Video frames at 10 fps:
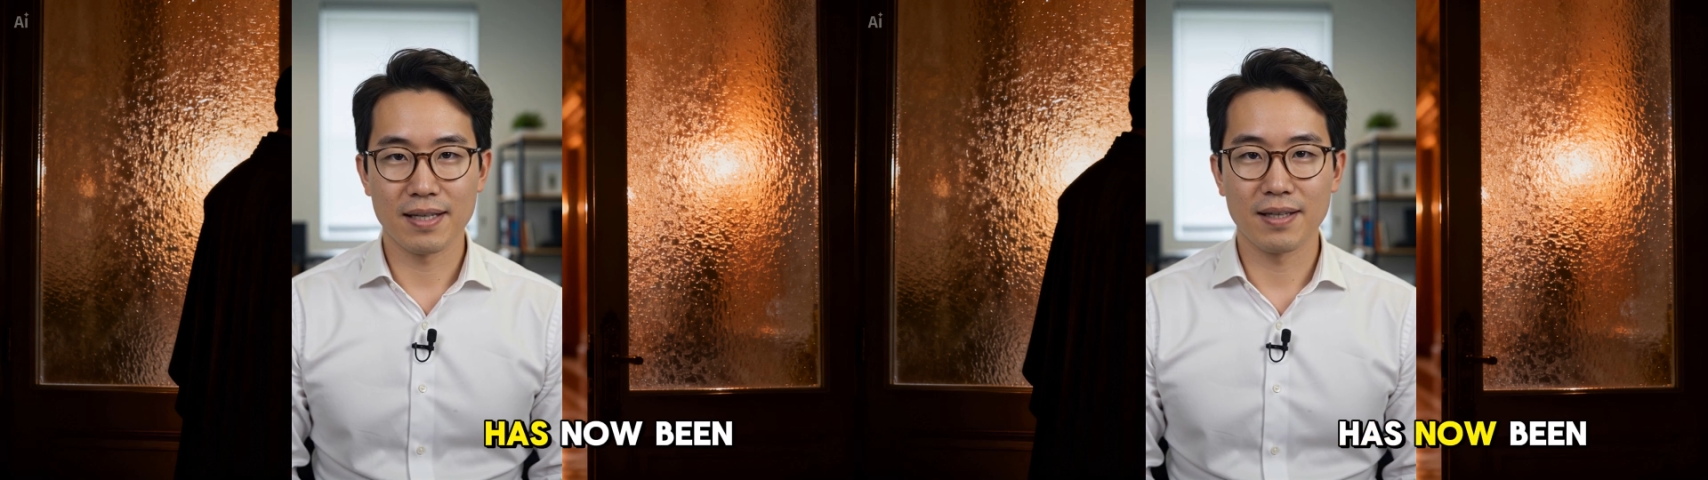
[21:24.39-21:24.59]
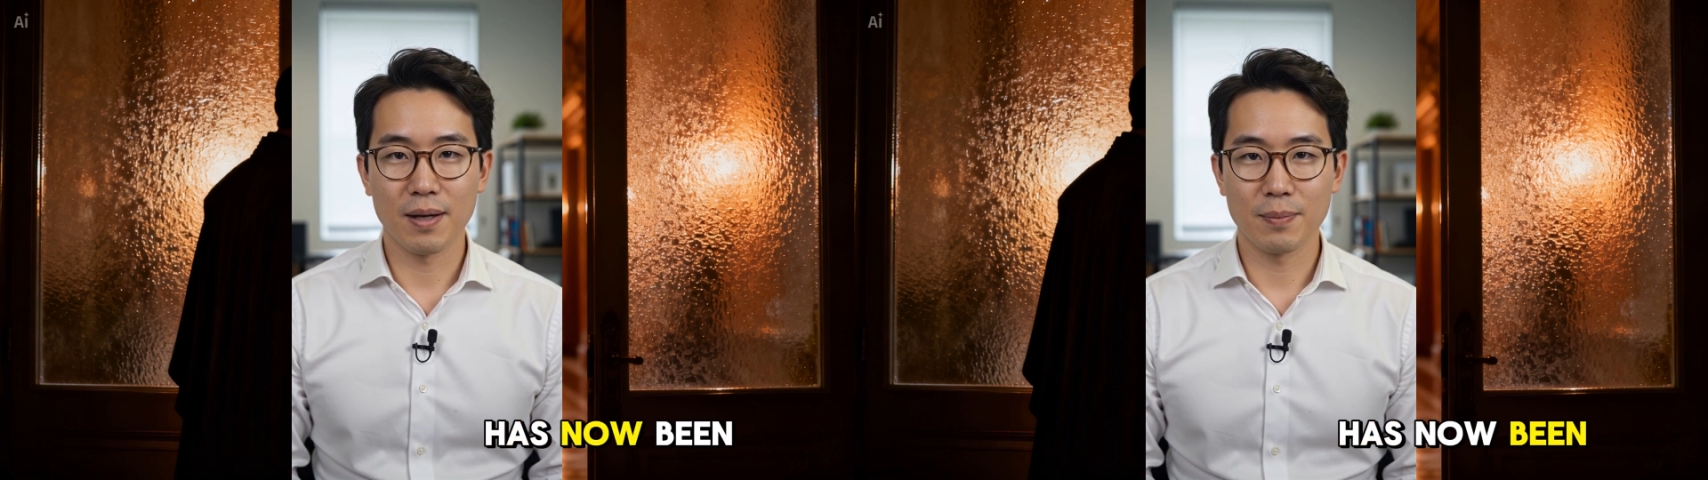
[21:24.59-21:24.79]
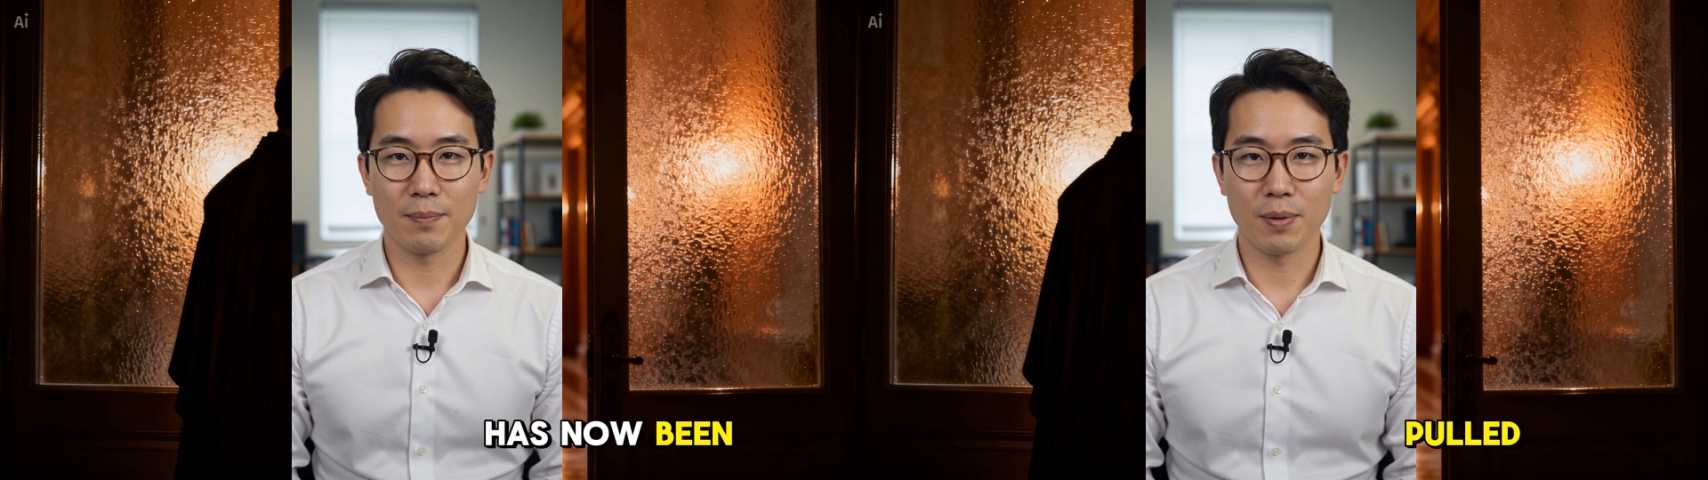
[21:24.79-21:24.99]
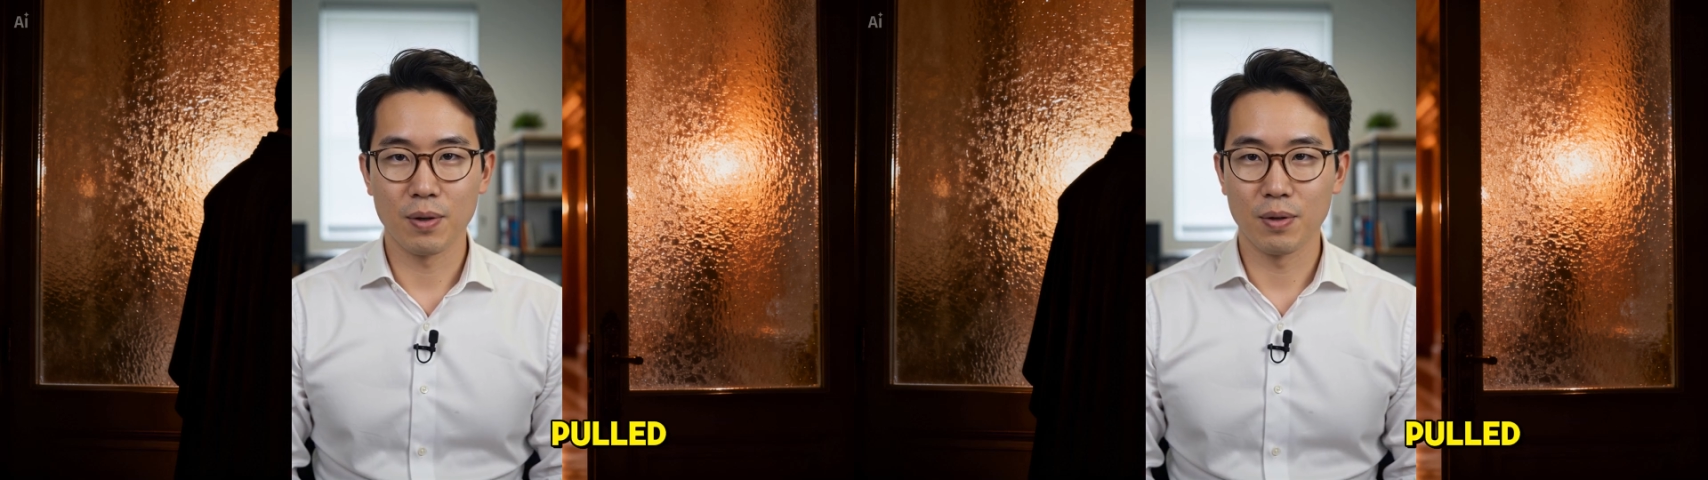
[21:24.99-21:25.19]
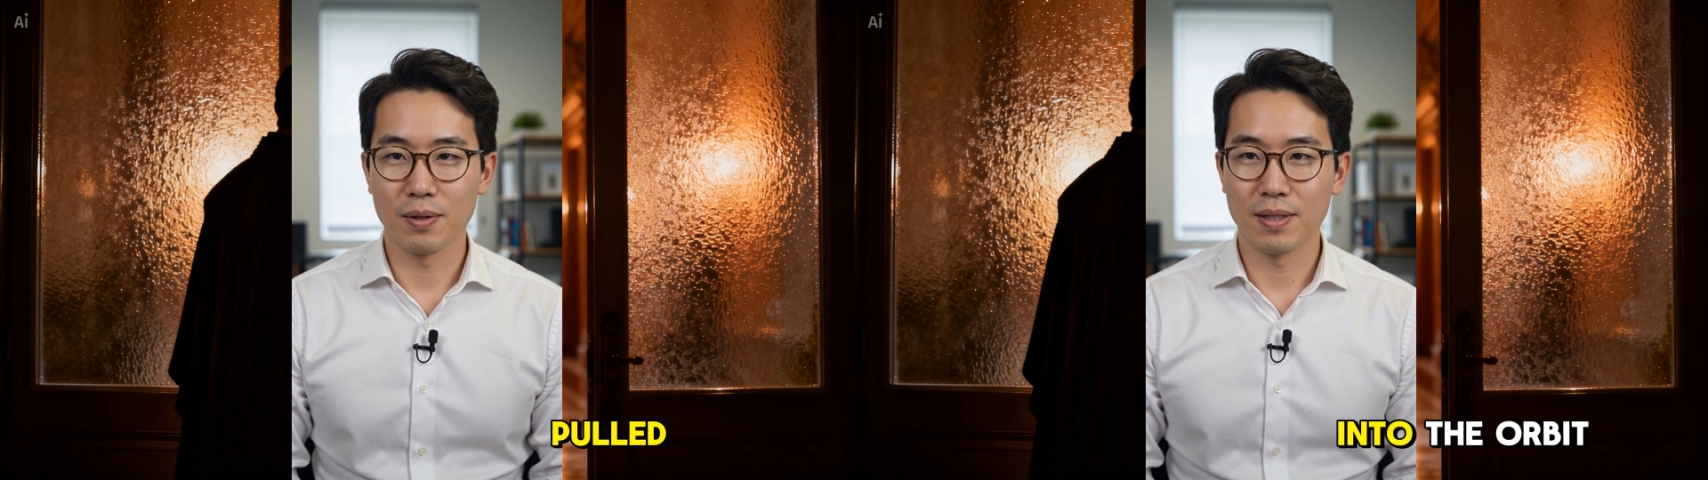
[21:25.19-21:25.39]
has now been
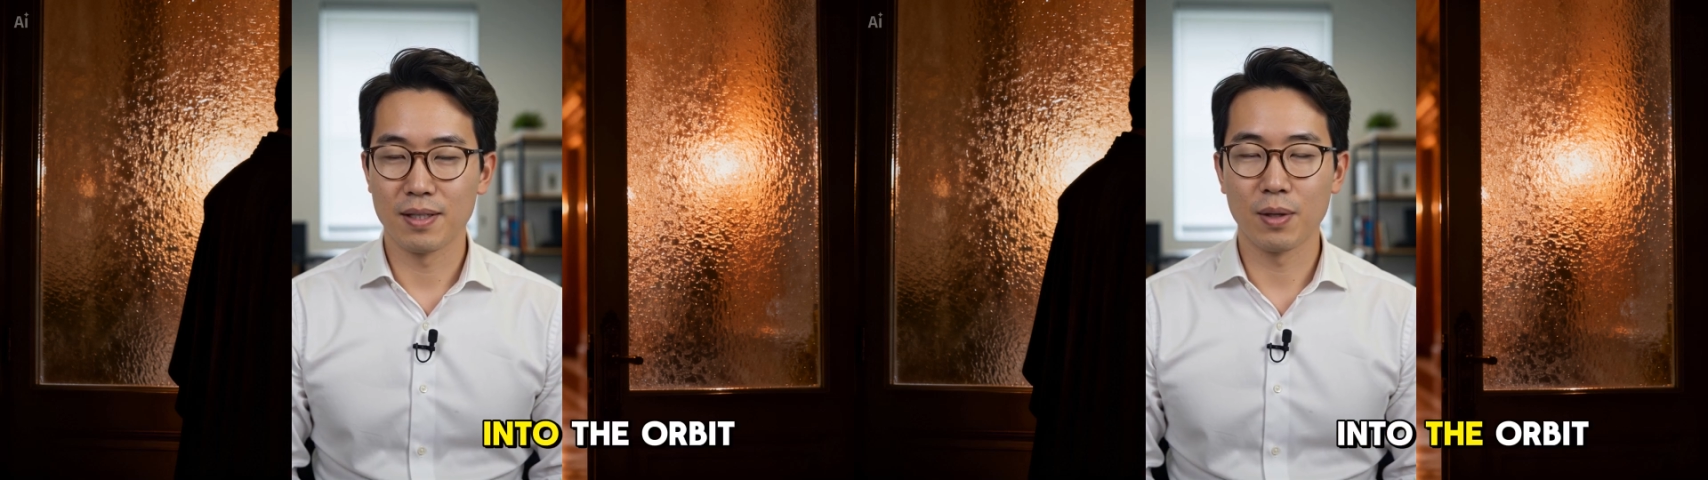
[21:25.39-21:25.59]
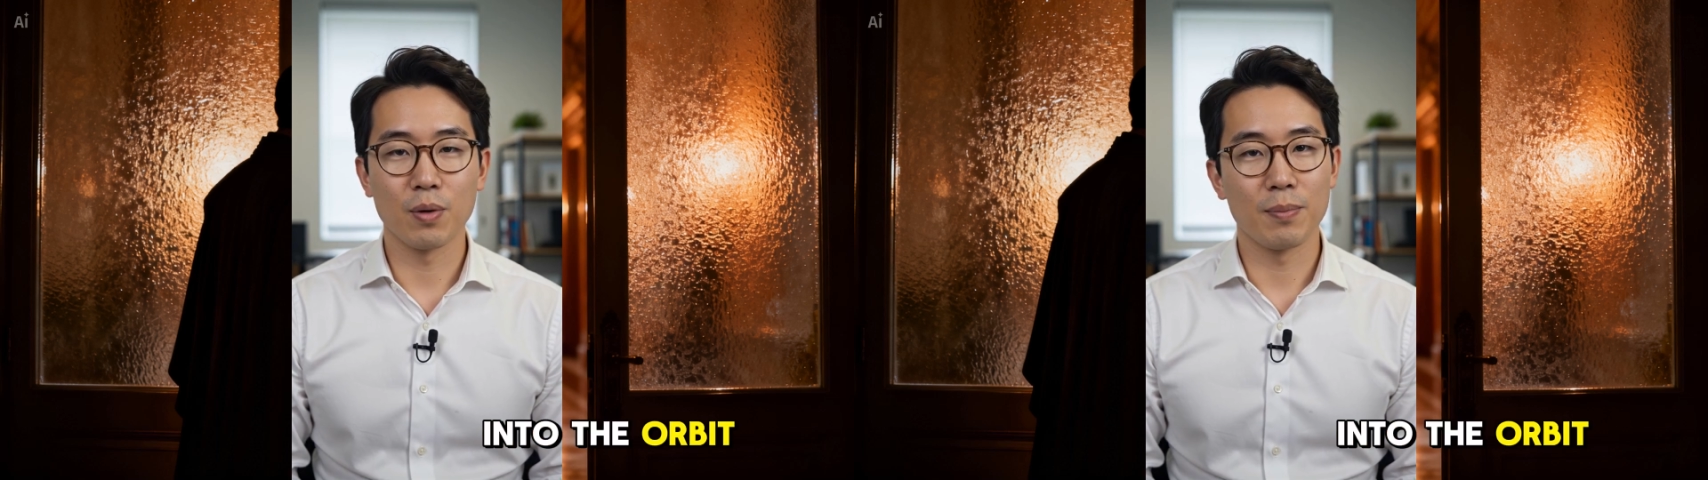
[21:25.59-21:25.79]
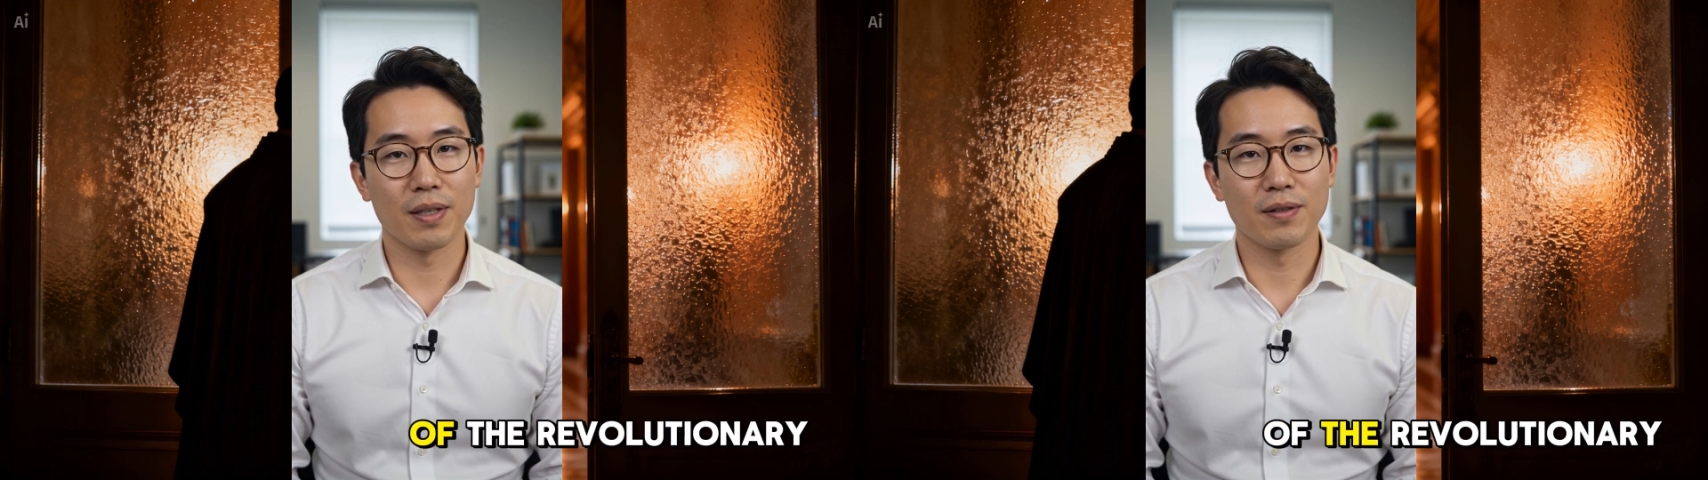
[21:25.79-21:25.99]
pulled into the orbit